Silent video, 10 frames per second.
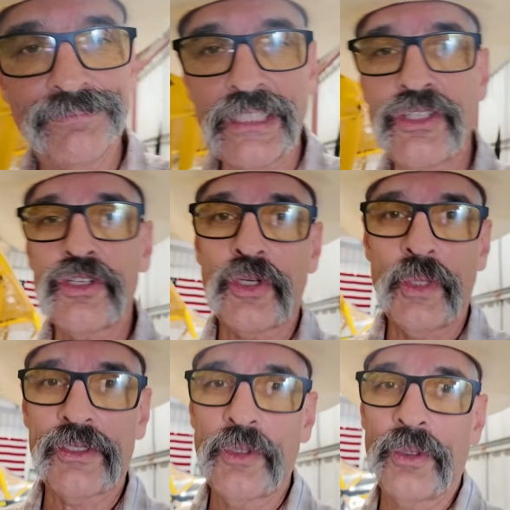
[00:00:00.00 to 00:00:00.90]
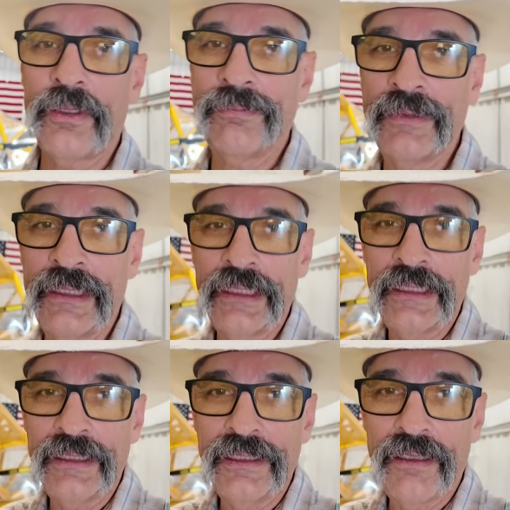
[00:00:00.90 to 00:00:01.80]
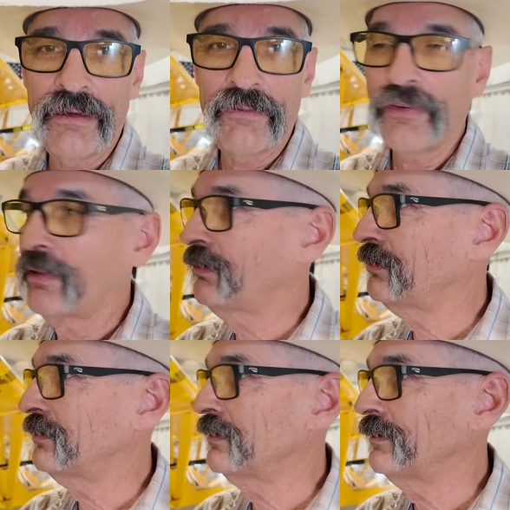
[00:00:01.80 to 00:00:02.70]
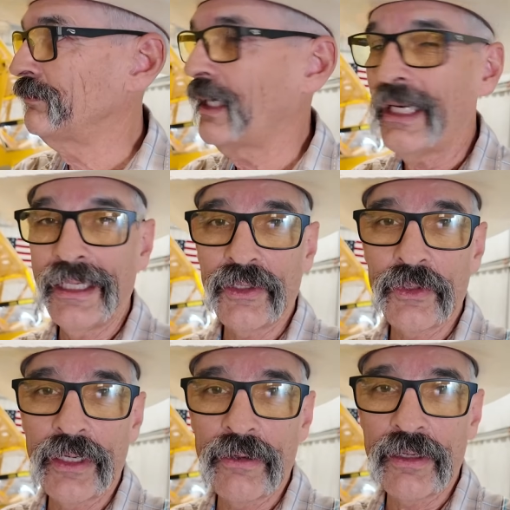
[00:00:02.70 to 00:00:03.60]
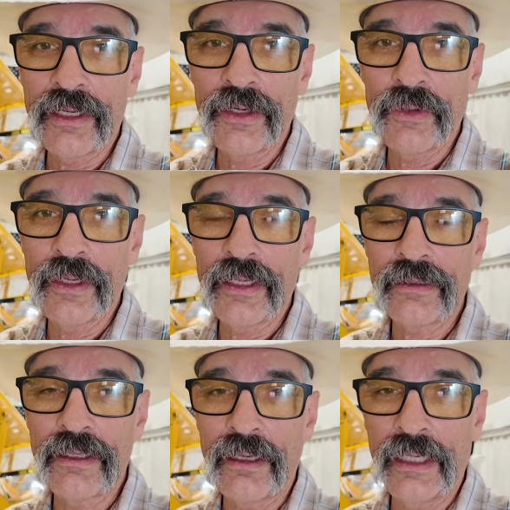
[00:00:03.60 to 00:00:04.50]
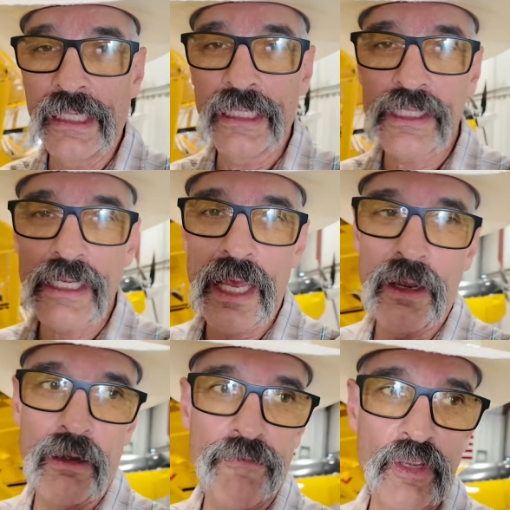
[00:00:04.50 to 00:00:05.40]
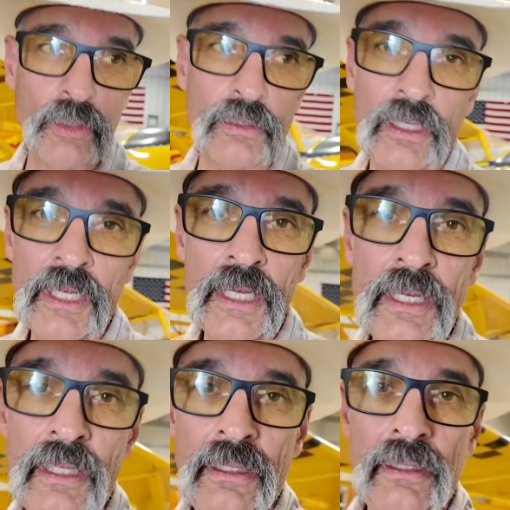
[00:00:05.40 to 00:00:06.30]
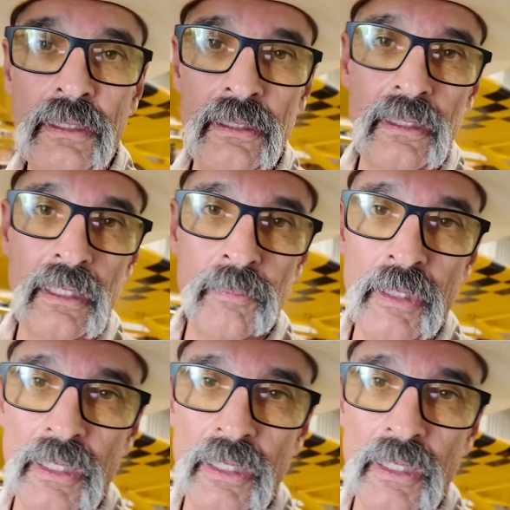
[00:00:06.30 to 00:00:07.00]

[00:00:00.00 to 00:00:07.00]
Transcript: that's just a quick tour of my hangar area here at Killeen Skylark Field, India Lima